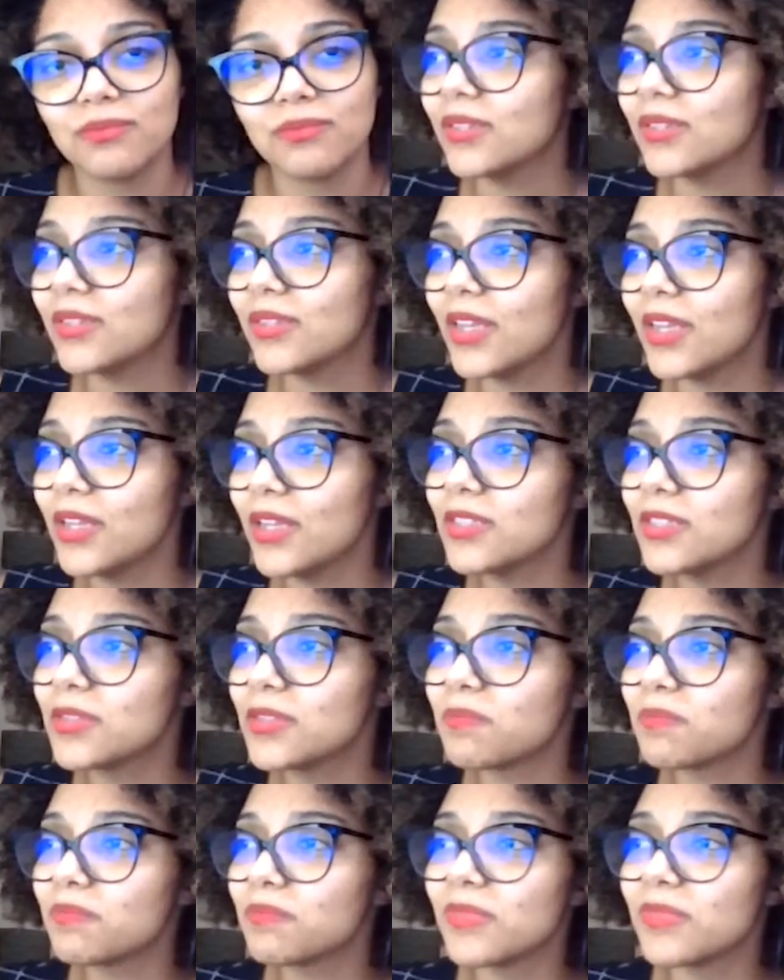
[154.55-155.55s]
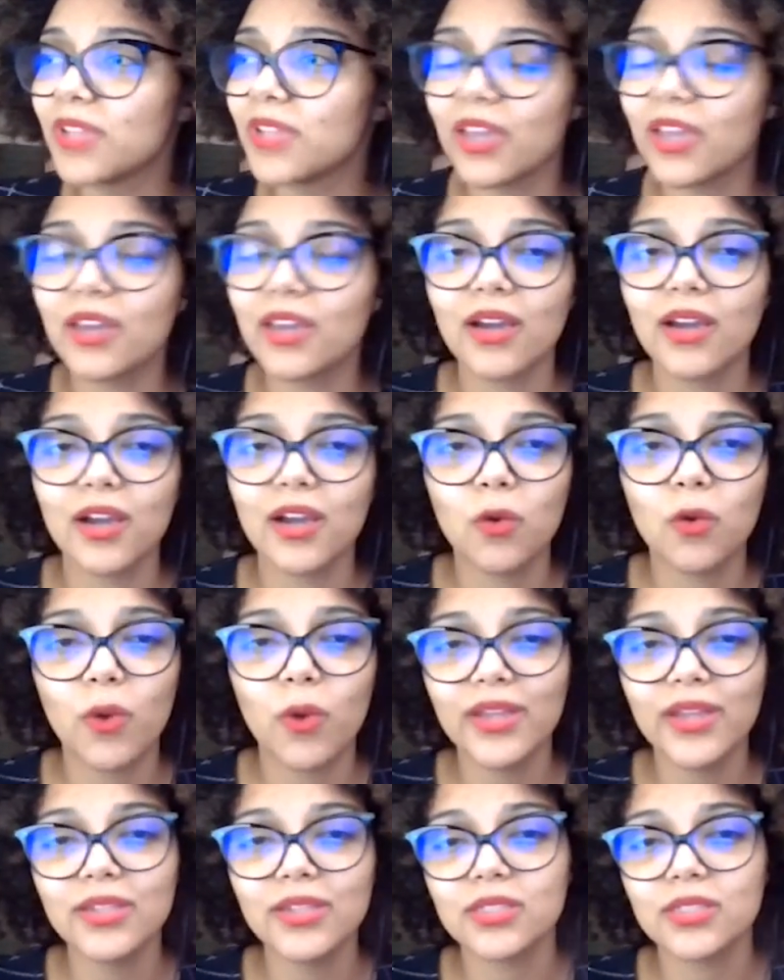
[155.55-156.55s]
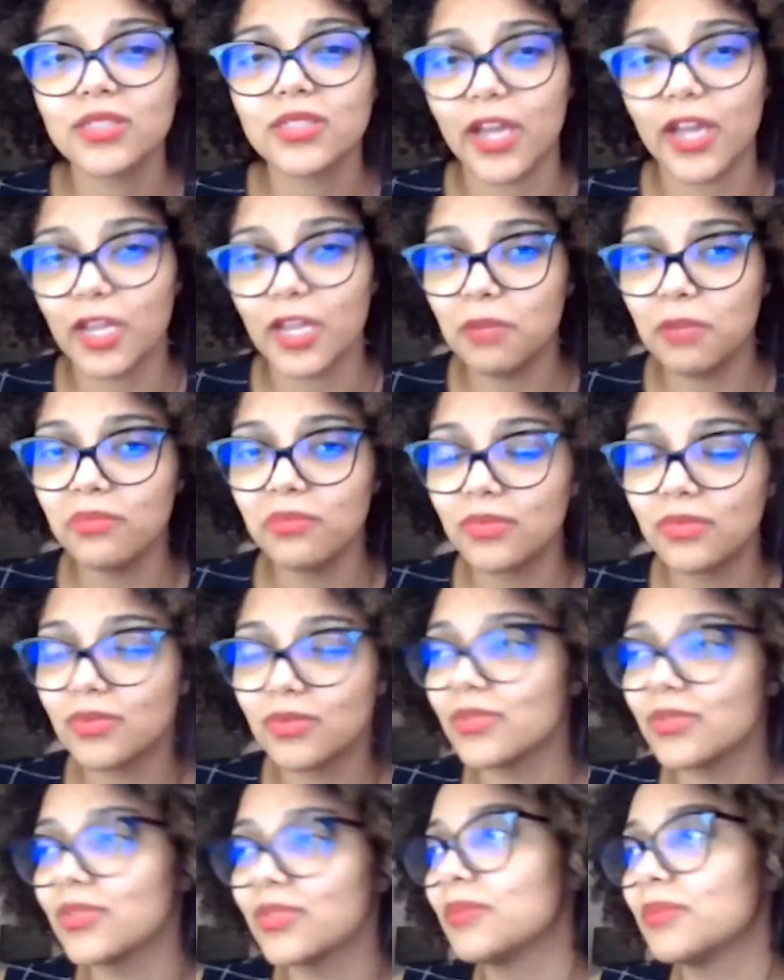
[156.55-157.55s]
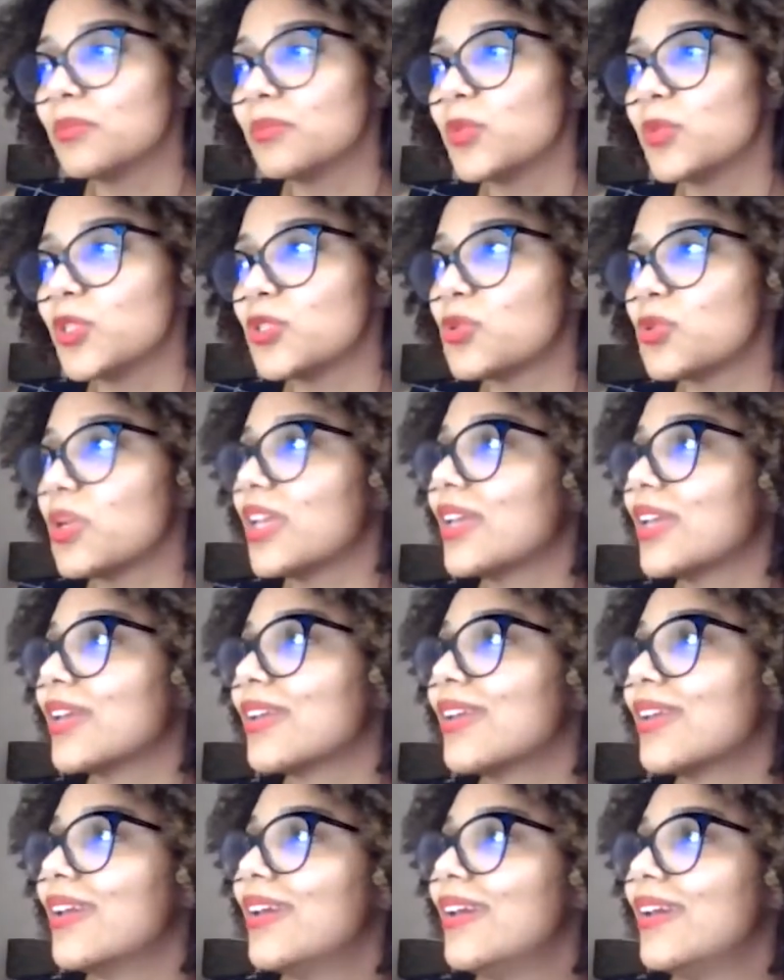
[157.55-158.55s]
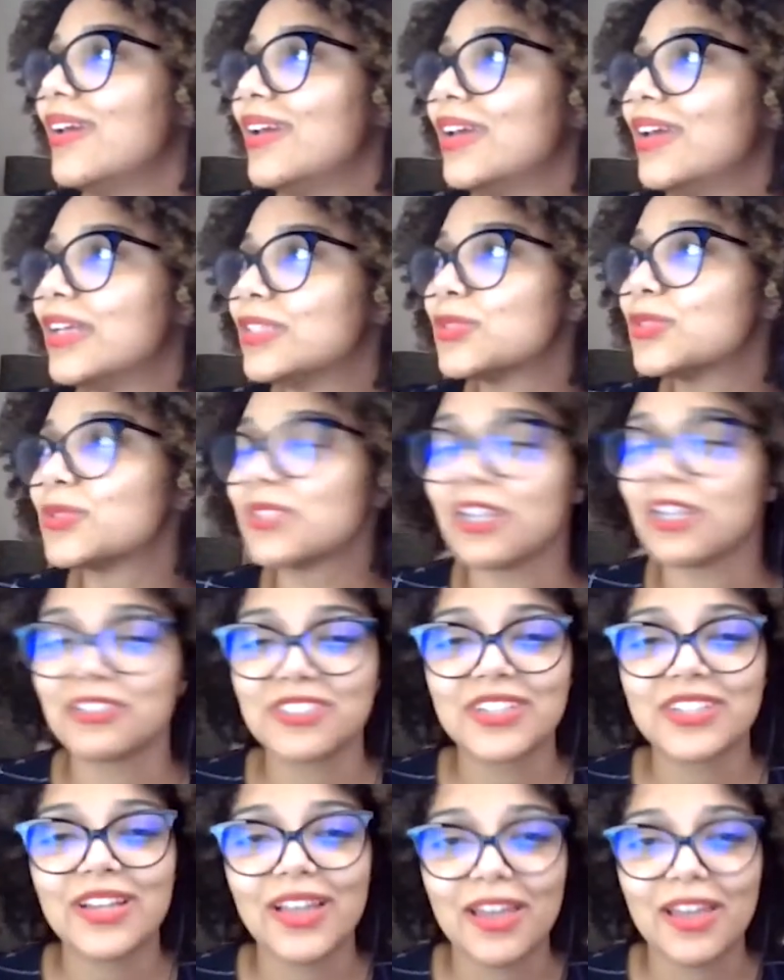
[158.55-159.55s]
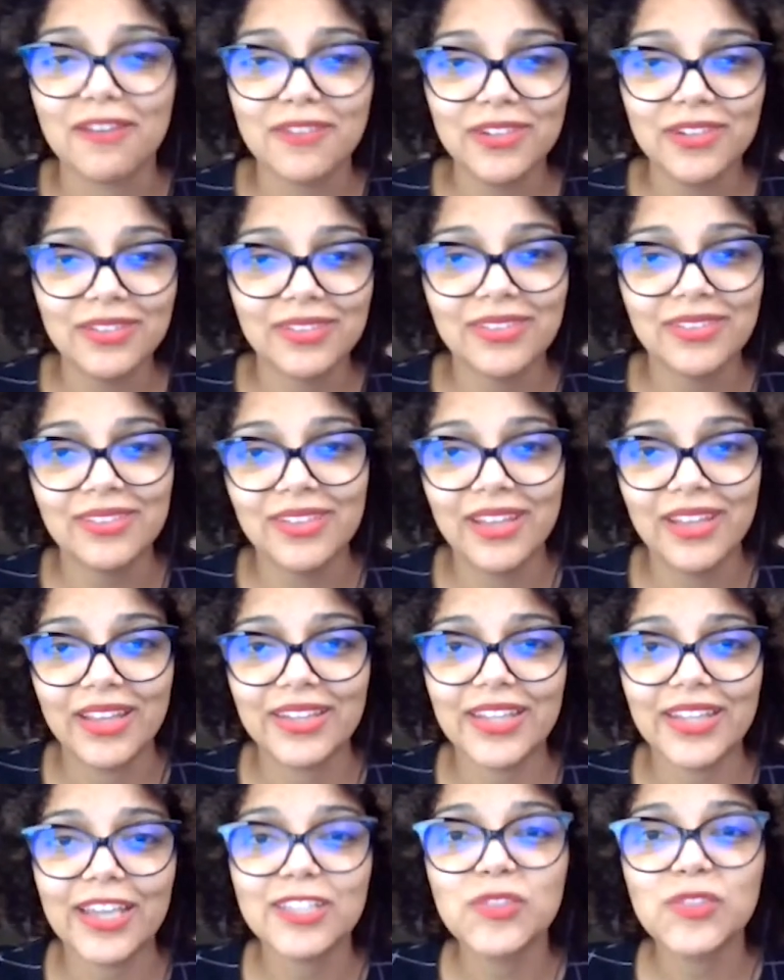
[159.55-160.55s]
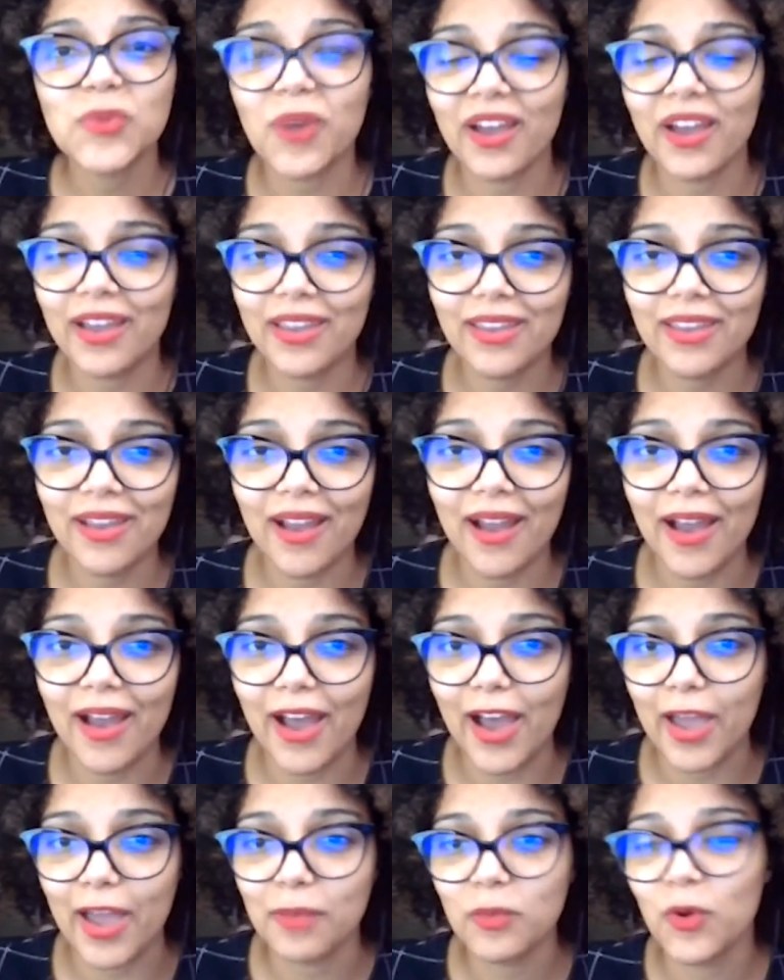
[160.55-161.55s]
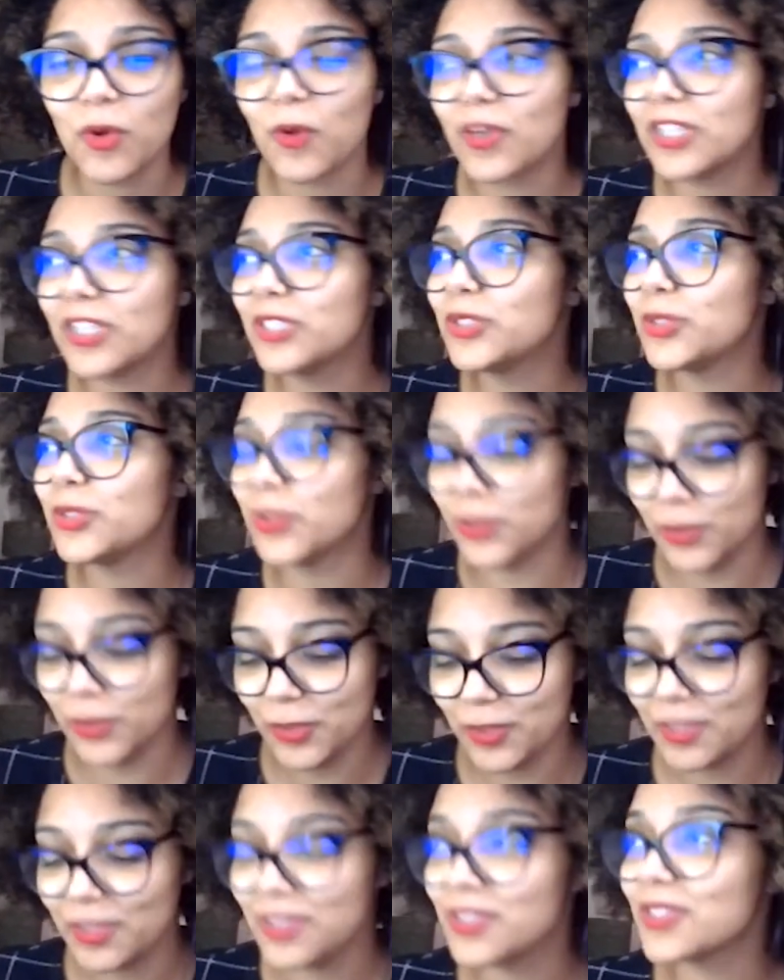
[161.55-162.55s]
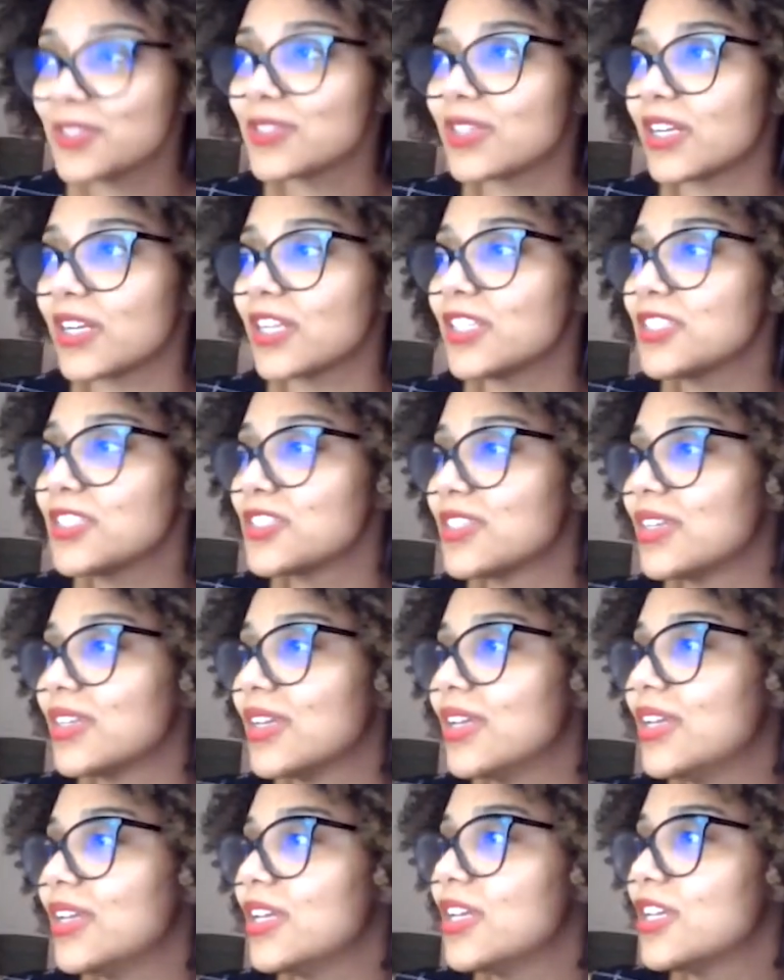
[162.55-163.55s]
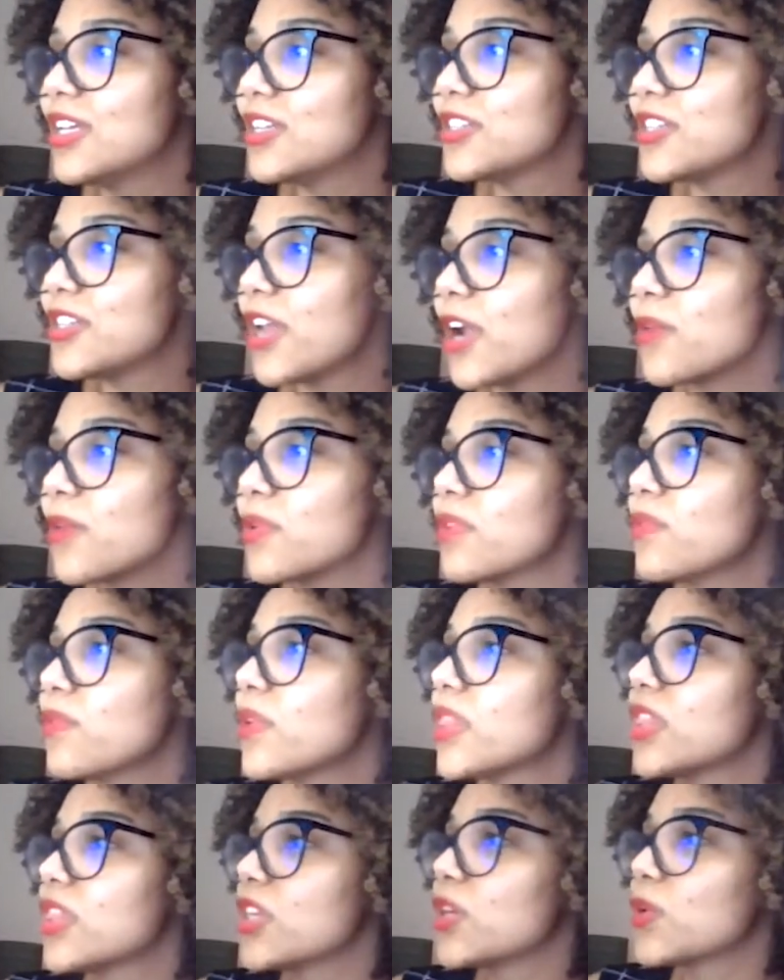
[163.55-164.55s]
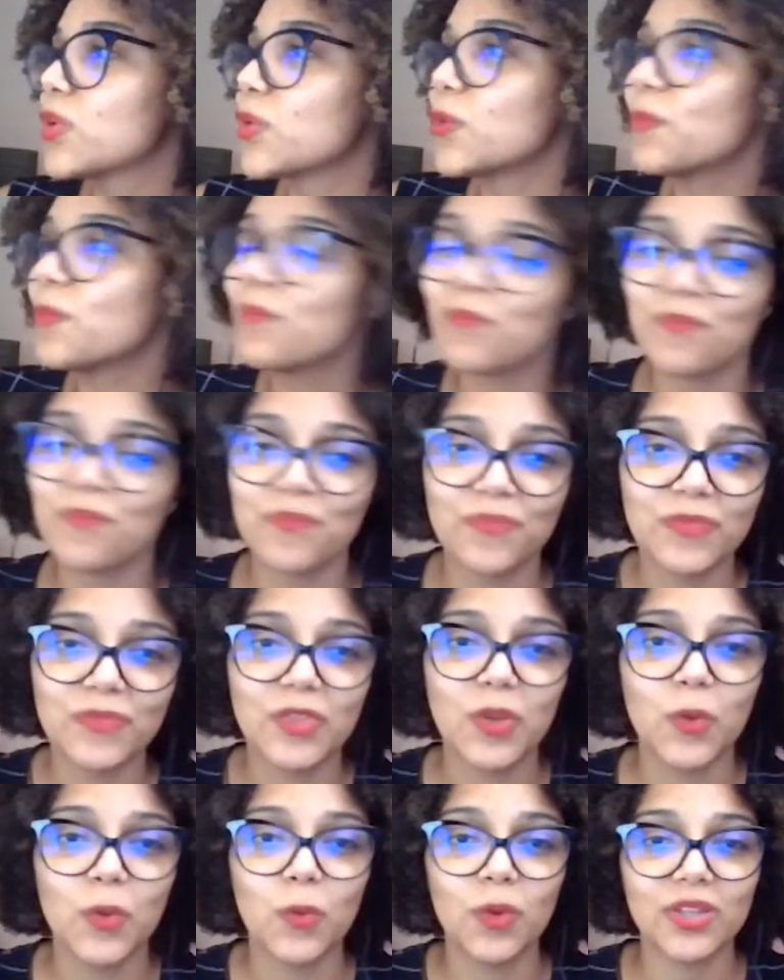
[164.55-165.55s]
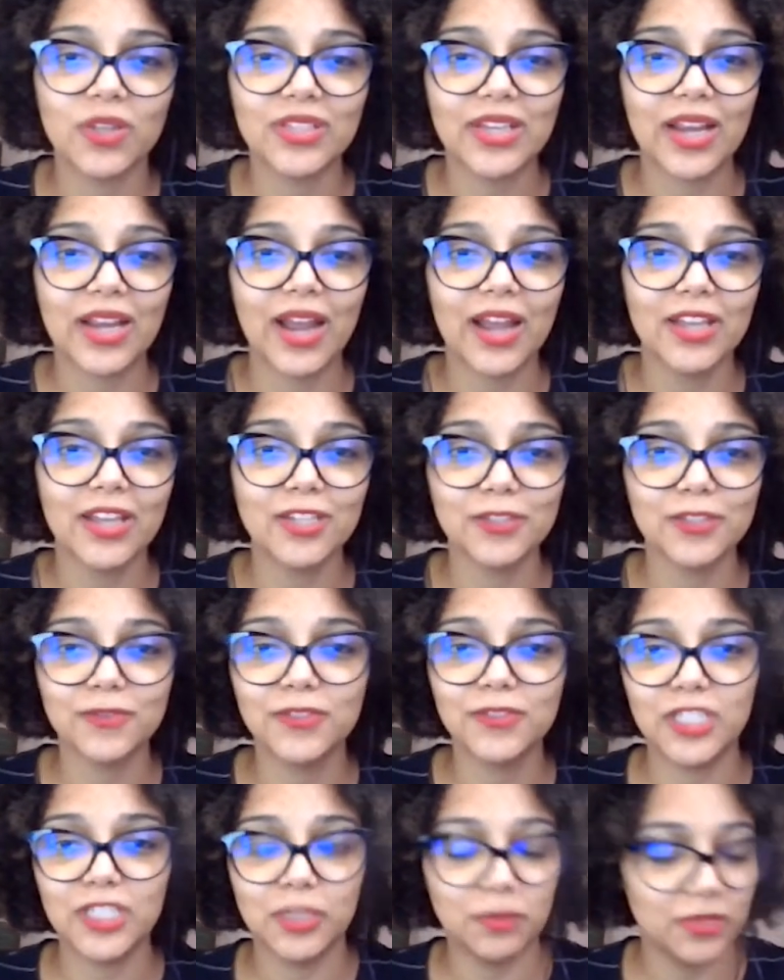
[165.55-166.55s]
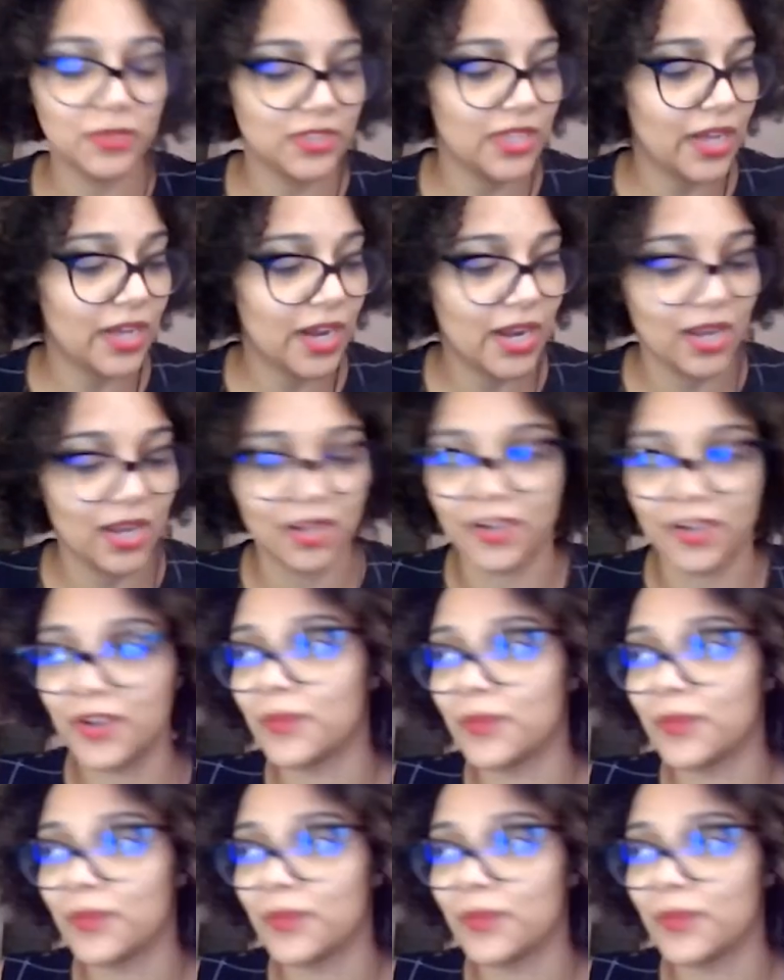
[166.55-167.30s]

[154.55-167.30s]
that is like quite a time between 2011, and that's why I'm going to start sharing with you what kind of tips that I learned.